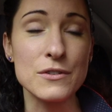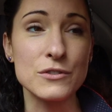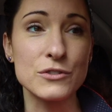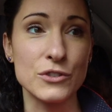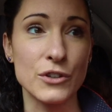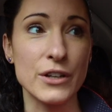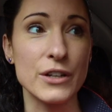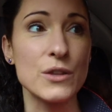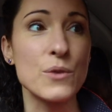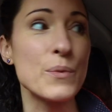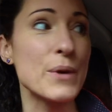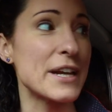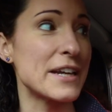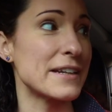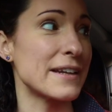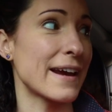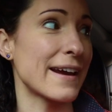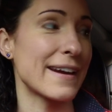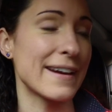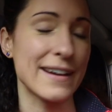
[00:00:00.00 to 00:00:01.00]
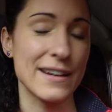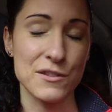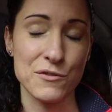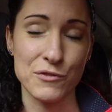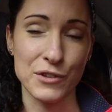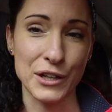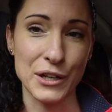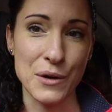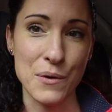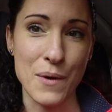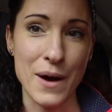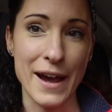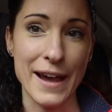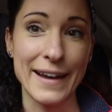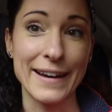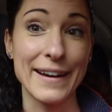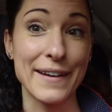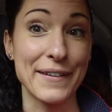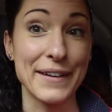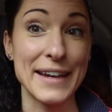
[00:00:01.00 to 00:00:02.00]
During the weekday, it gets really
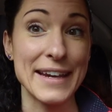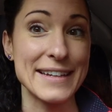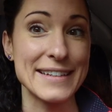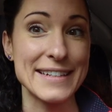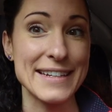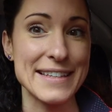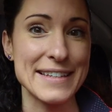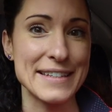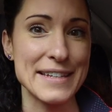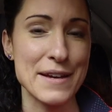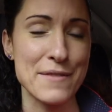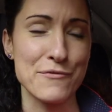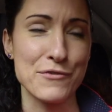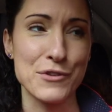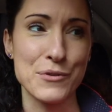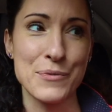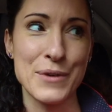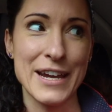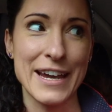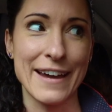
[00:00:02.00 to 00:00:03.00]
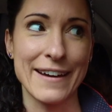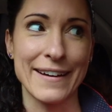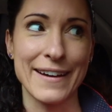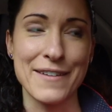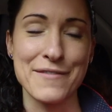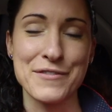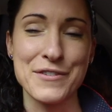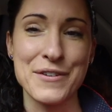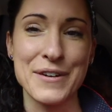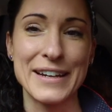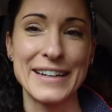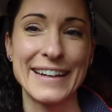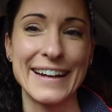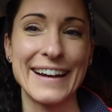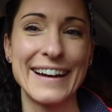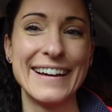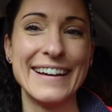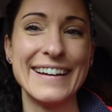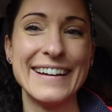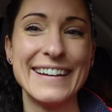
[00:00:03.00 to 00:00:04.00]
quiet. Now I can't say the same for the weekend. I have no idea.